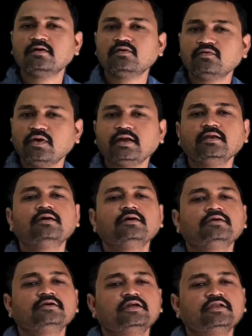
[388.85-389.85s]
while
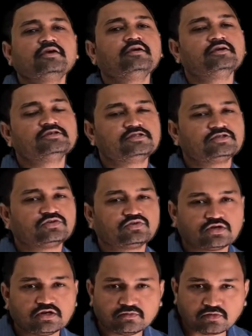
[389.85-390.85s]
Na is the total
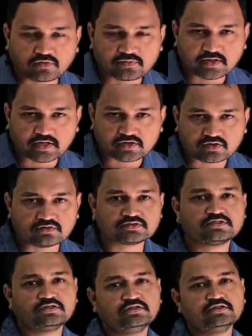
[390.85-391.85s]
number of electrons
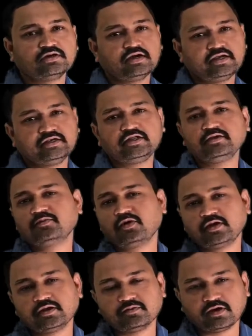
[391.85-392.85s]
in the
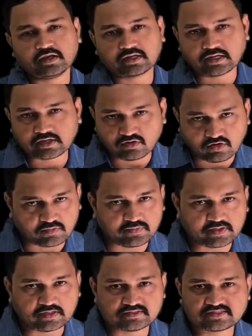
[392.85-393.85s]
anti-bonding molecular
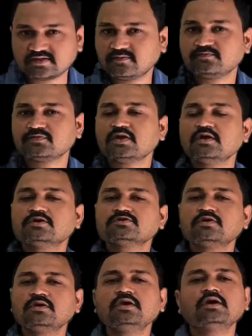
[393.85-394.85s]
orbitals. So
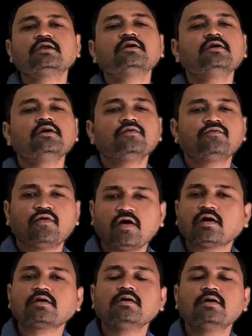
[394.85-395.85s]
here
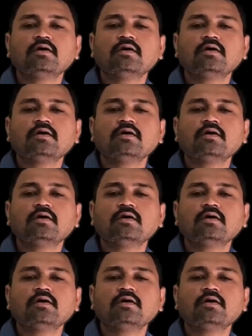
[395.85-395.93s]
for